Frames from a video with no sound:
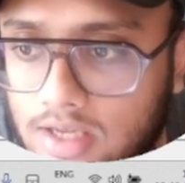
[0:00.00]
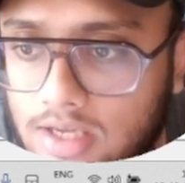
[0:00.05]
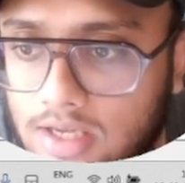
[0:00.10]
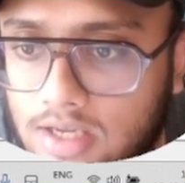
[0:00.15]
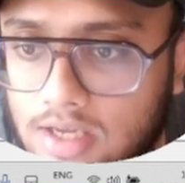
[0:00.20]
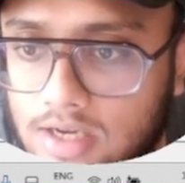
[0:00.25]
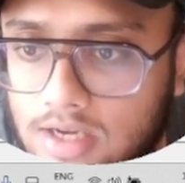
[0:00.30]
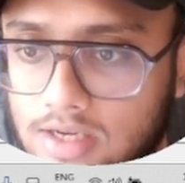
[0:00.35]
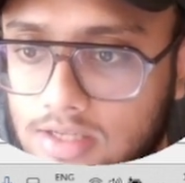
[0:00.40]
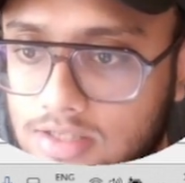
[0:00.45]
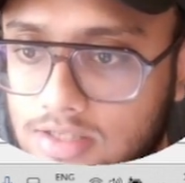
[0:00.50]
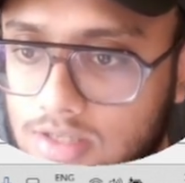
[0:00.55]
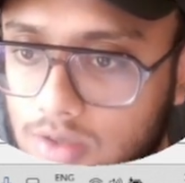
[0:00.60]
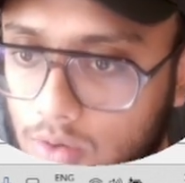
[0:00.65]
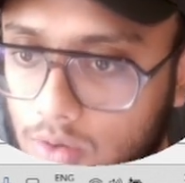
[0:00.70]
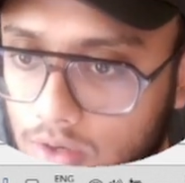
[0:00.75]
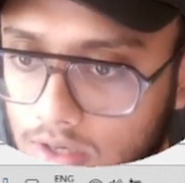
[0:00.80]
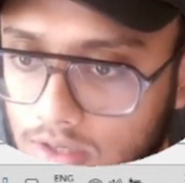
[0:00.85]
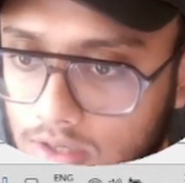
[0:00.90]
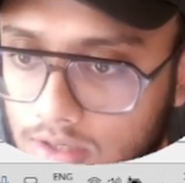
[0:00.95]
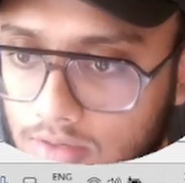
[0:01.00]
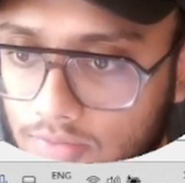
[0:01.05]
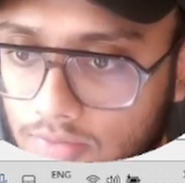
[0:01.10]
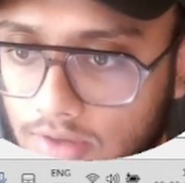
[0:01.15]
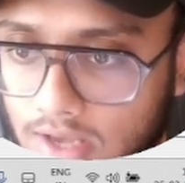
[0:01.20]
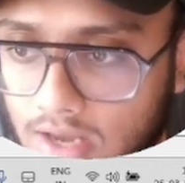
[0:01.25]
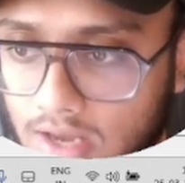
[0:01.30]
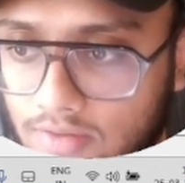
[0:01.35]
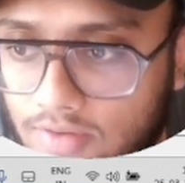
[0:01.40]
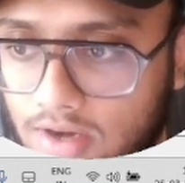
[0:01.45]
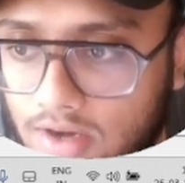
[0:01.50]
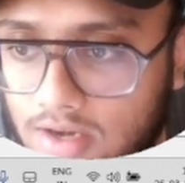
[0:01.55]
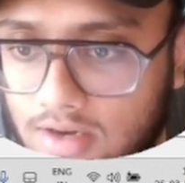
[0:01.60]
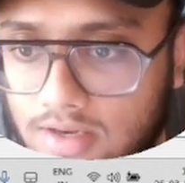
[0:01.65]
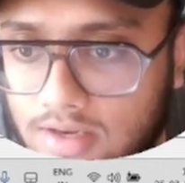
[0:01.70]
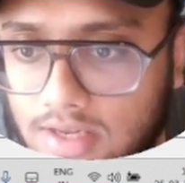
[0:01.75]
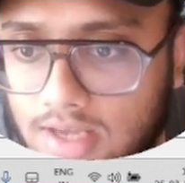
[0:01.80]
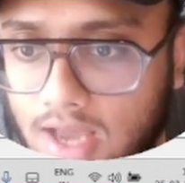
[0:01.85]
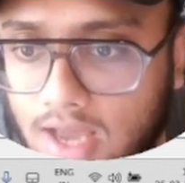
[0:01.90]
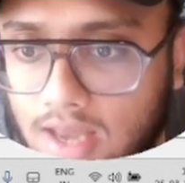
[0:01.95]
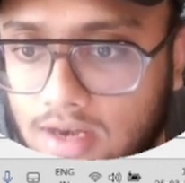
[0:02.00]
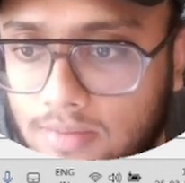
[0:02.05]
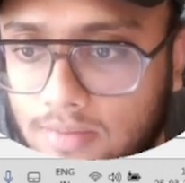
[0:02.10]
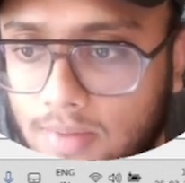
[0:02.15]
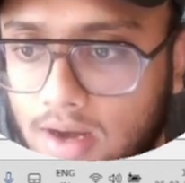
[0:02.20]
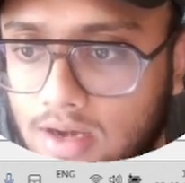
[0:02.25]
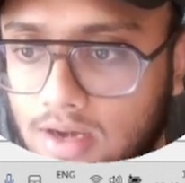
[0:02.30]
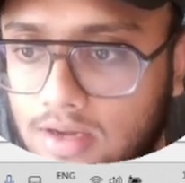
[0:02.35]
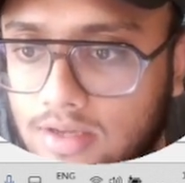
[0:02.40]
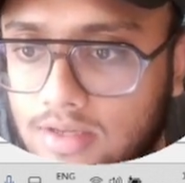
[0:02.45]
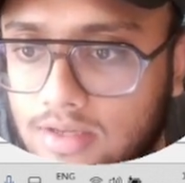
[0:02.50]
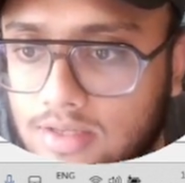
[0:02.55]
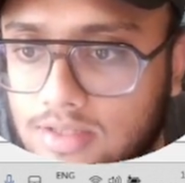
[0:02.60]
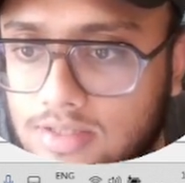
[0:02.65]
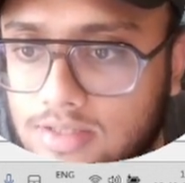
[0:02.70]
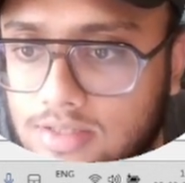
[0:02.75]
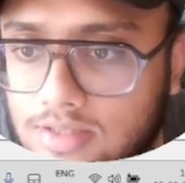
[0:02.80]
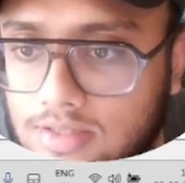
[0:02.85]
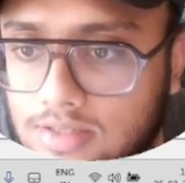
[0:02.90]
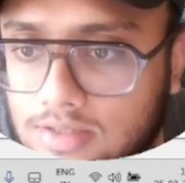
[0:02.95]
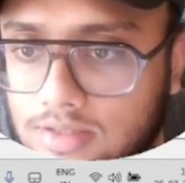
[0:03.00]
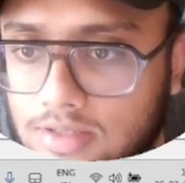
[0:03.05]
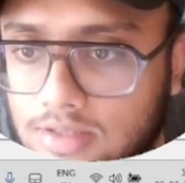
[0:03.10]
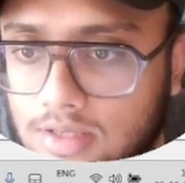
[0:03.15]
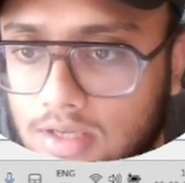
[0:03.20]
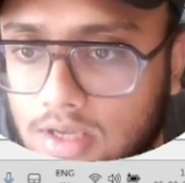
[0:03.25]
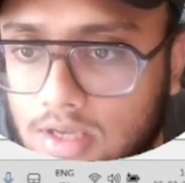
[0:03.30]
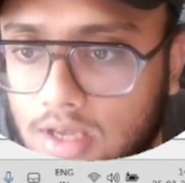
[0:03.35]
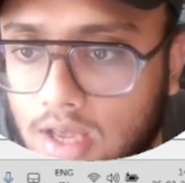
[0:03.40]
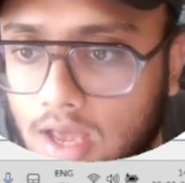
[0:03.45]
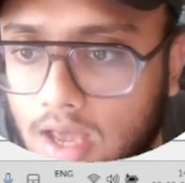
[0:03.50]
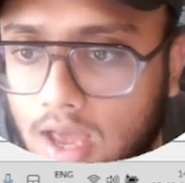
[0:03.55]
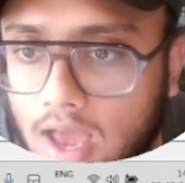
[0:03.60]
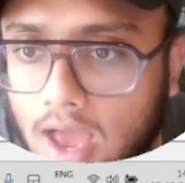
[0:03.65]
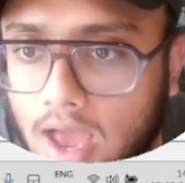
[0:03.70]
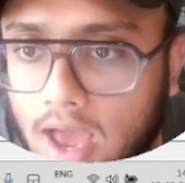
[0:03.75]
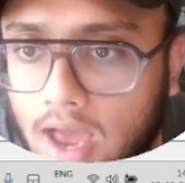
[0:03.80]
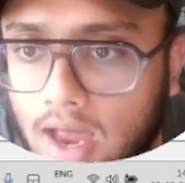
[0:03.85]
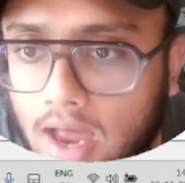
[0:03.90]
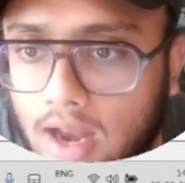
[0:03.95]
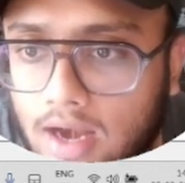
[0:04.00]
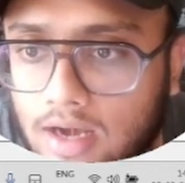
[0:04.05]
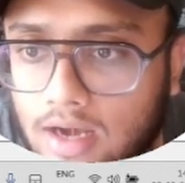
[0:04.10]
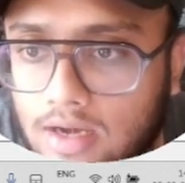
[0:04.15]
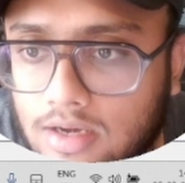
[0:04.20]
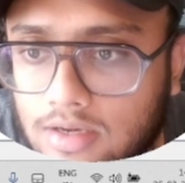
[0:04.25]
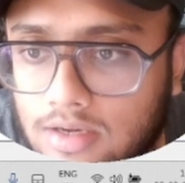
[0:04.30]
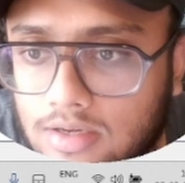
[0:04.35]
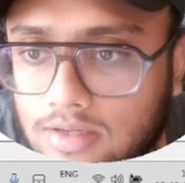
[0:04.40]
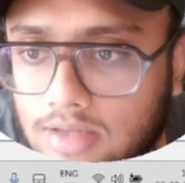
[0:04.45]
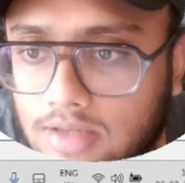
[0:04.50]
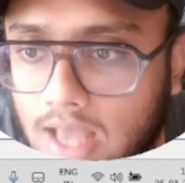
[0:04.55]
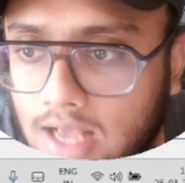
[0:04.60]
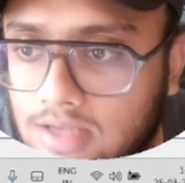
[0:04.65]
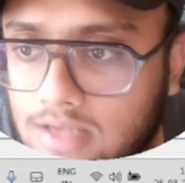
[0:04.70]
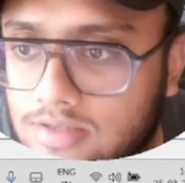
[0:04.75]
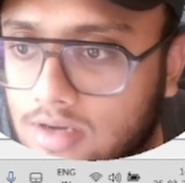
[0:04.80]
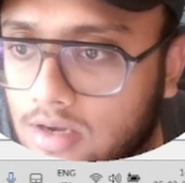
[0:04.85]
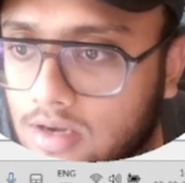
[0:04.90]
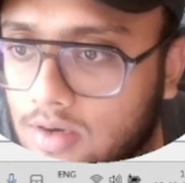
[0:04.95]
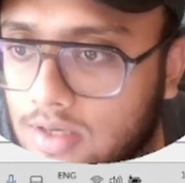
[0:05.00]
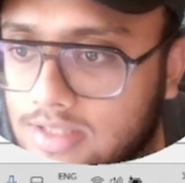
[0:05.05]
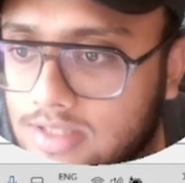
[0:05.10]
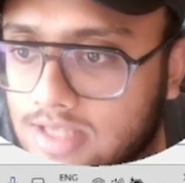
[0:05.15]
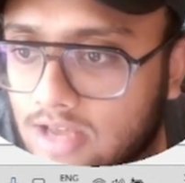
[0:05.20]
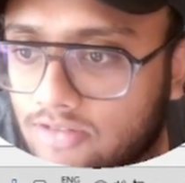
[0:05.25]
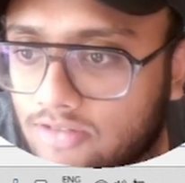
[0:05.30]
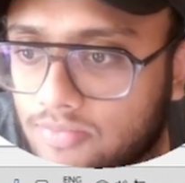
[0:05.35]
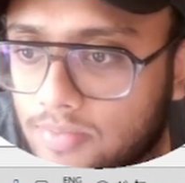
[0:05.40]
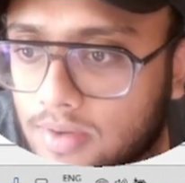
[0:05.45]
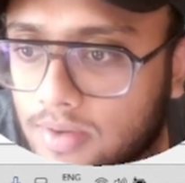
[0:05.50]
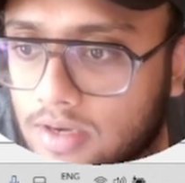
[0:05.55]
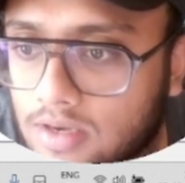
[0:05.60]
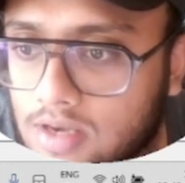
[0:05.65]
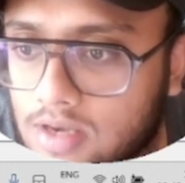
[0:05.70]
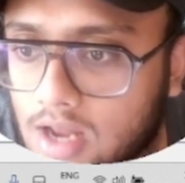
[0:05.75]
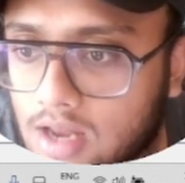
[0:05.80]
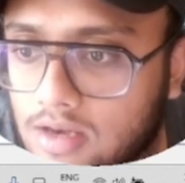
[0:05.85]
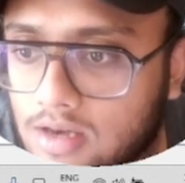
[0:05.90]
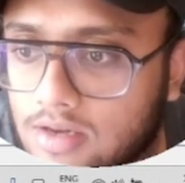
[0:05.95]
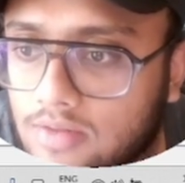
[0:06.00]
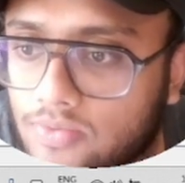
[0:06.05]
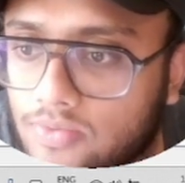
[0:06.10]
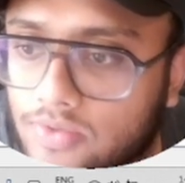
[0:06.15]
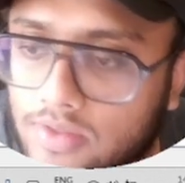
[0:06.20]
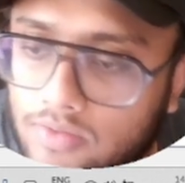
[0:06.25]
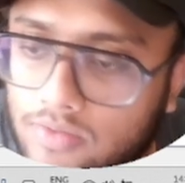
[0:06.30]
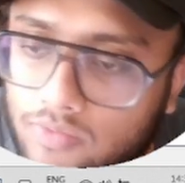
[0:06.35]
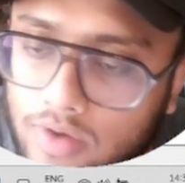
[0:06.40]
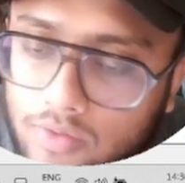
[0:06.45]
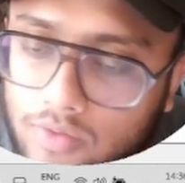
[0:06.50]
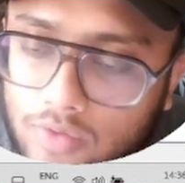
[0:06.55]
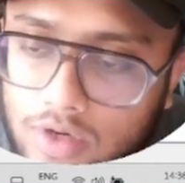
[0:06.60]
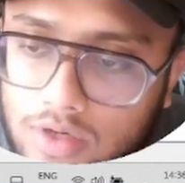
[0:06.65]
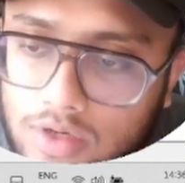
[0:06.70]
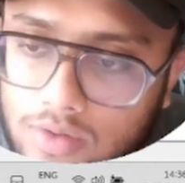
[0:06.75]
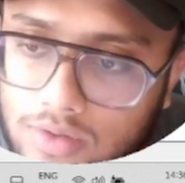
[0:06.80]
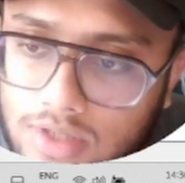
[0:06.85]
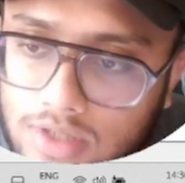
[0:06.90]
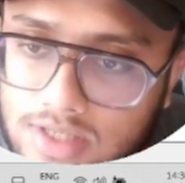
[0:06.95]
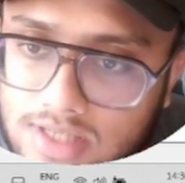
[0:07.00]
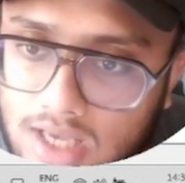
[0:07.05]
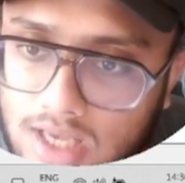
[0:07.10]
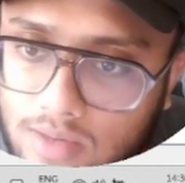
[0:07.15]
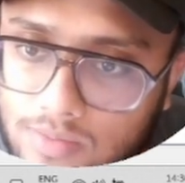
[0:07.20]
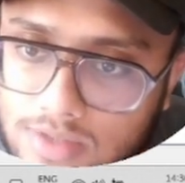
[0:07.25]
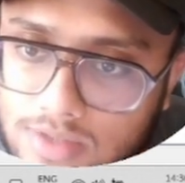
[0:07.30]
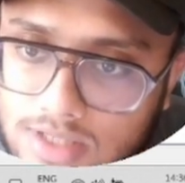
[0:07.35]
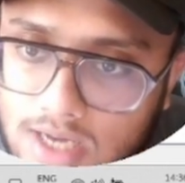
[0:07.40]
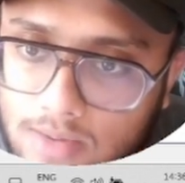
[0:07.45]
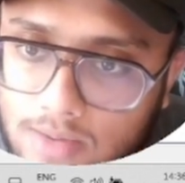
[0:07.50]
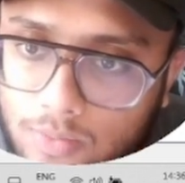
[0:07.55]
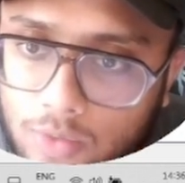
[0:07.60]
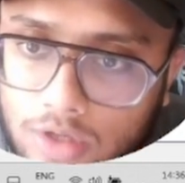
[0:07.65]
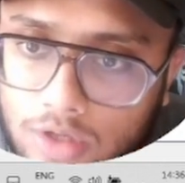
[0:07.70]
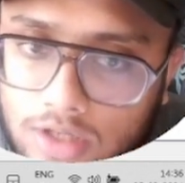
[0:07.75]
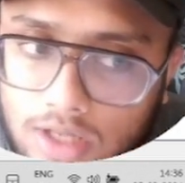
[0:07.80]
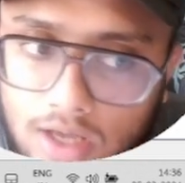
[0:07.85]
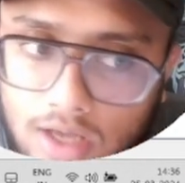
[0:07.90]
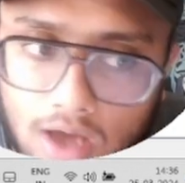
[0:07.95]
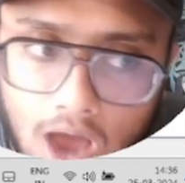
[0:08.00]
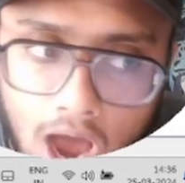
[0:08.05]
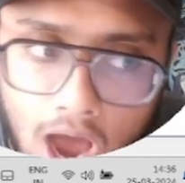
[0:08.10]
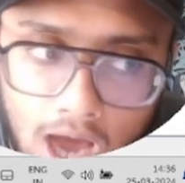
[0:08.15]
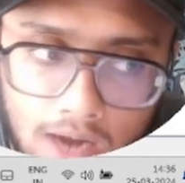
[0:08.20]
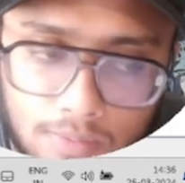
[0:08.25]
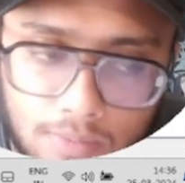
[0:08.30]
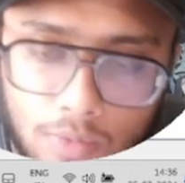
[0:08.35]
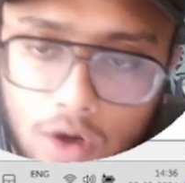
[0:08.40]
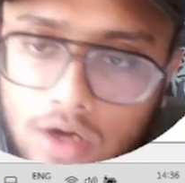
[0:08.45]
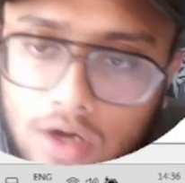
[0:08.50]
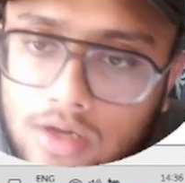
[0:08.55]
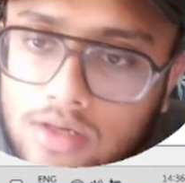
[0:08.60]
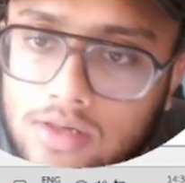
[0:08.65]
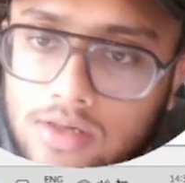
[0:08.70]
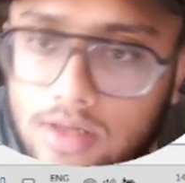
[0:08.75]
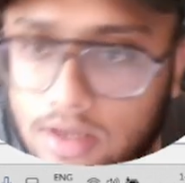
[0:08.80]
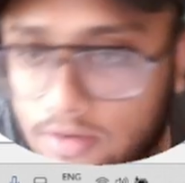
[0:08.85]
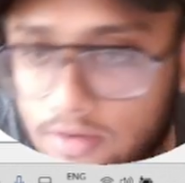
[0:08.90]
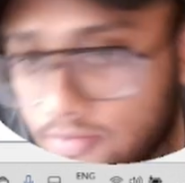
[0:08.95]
It is loaded. We can filter the kinematics, and external loads have been done. We would do the same step with our model if